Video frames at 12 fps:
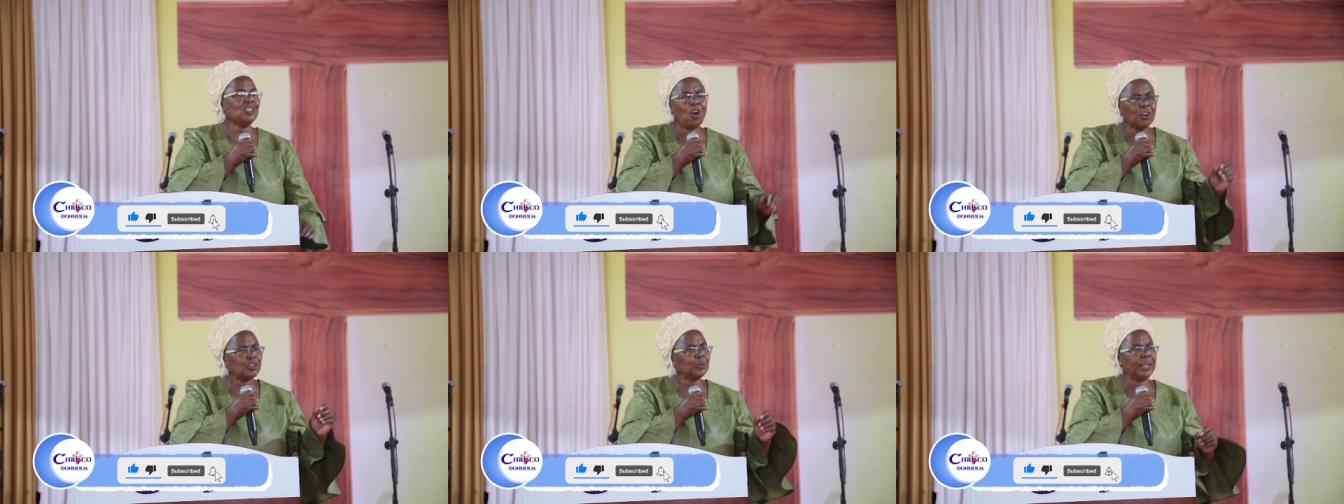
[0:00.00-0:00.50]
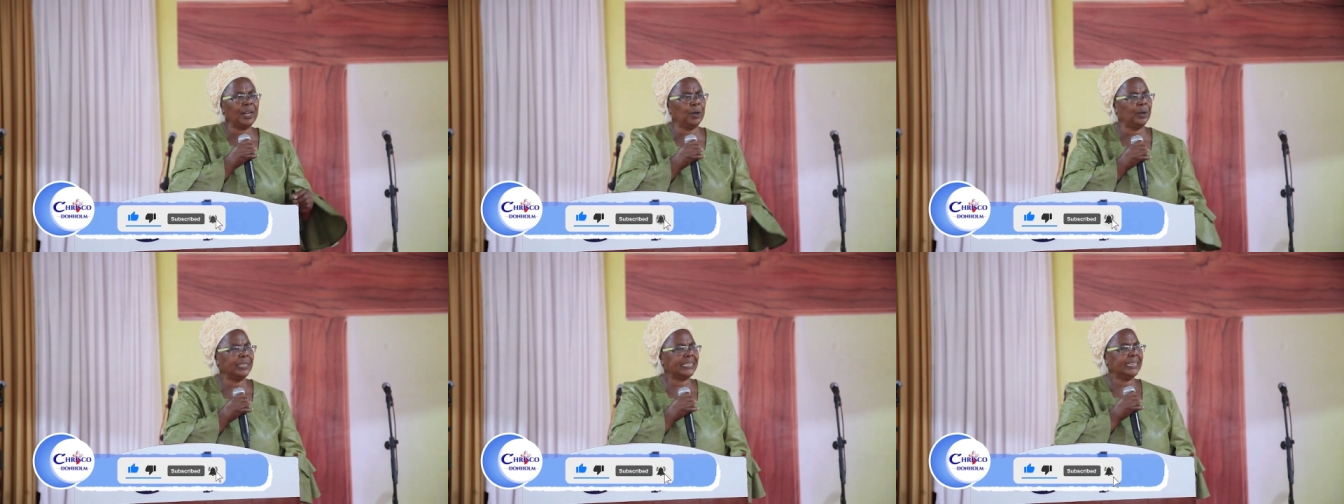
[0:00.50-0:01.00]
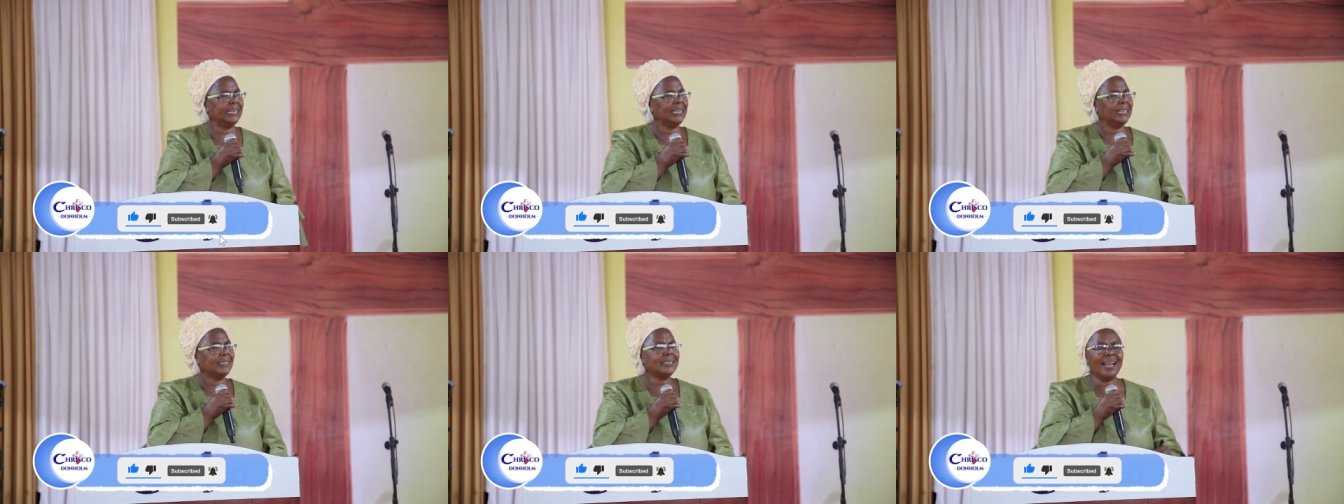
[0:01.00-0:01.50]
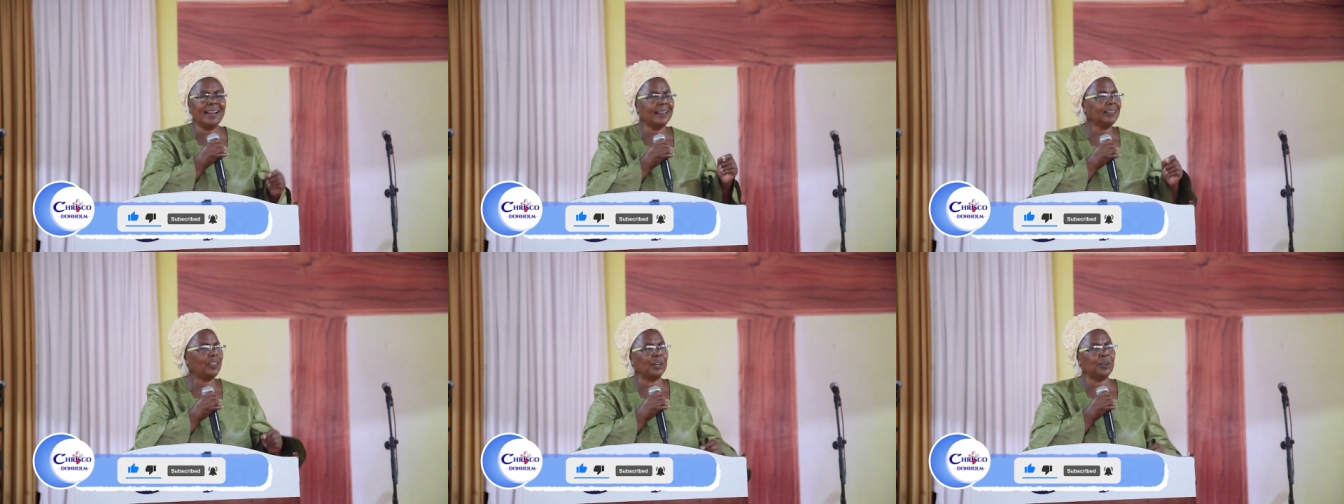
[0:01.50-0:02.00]
Talk to the Lord.
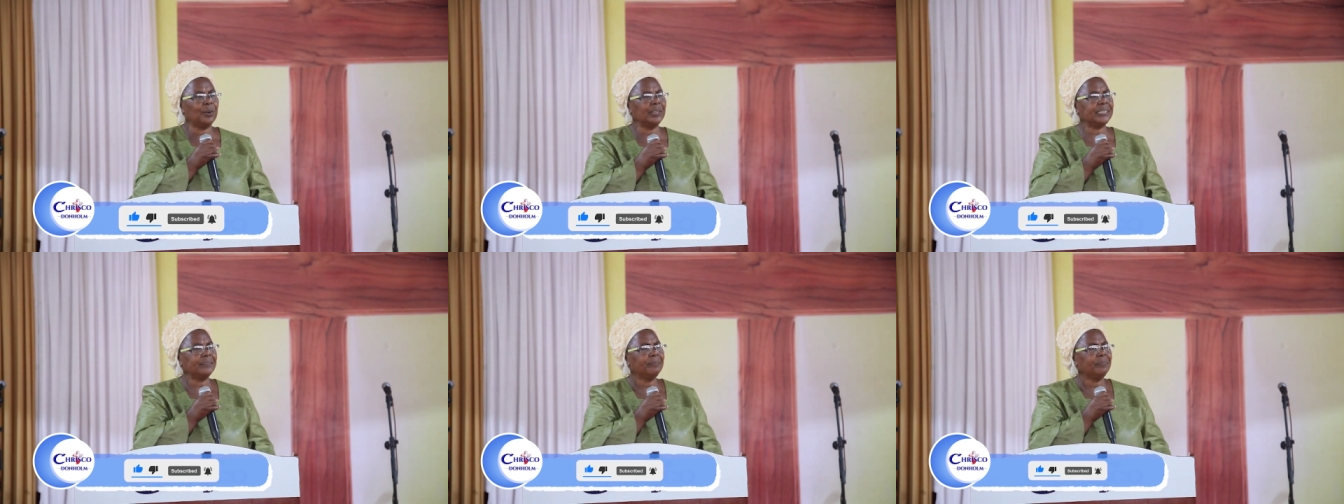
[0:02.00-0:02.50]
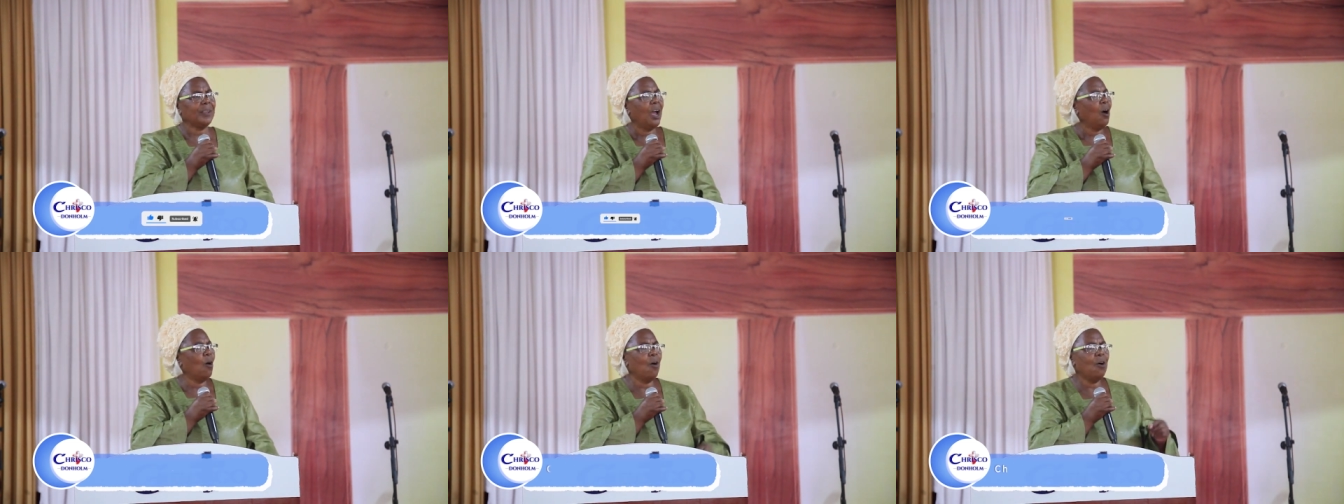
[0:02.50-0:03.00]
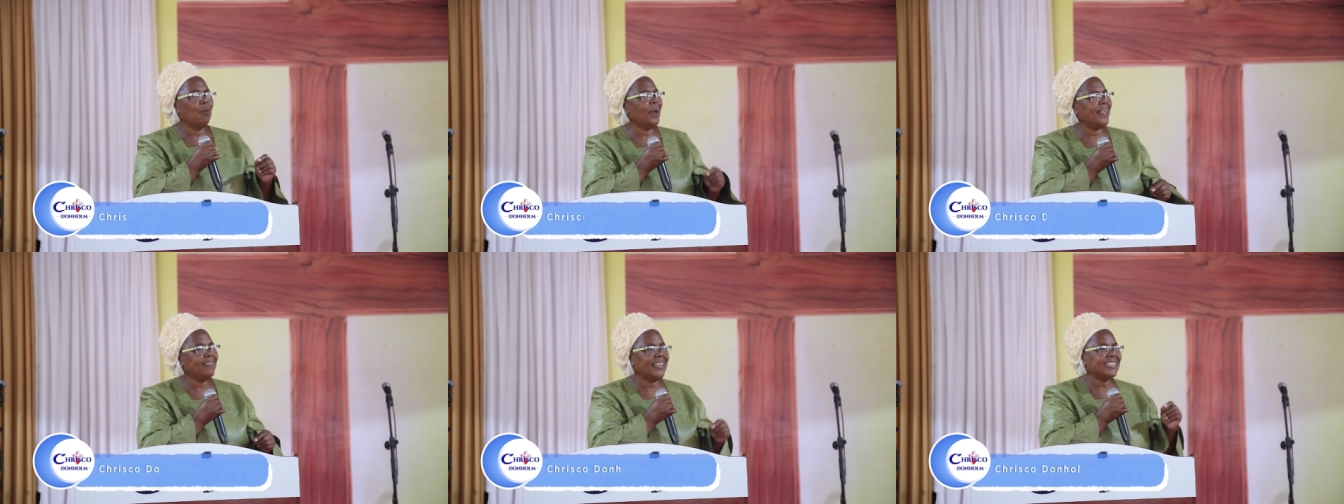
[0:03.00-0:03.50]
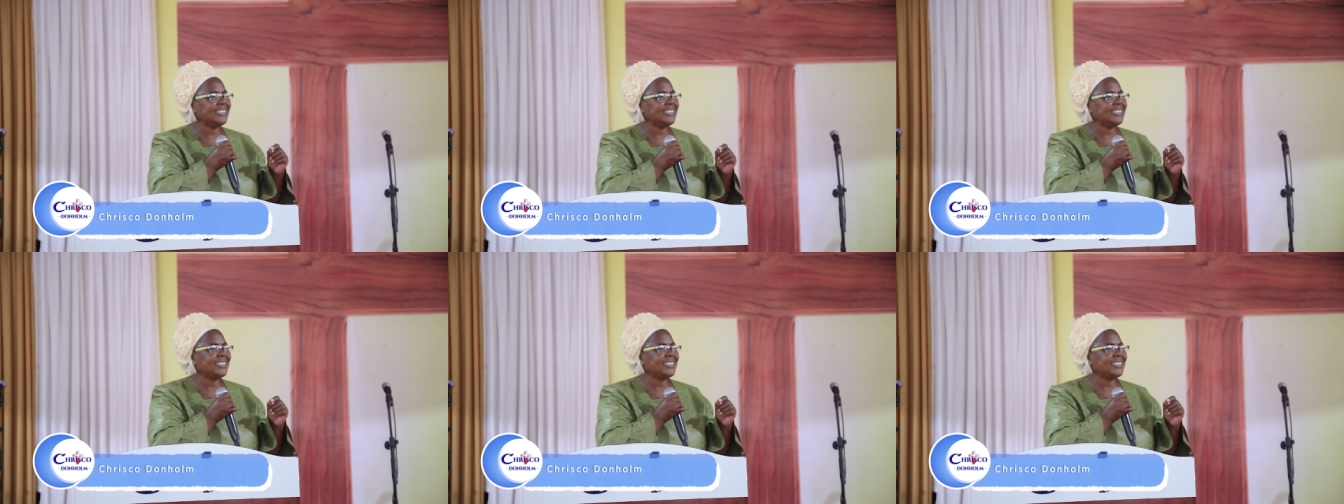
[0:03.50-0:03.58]
Tell the Lord. Oh, when the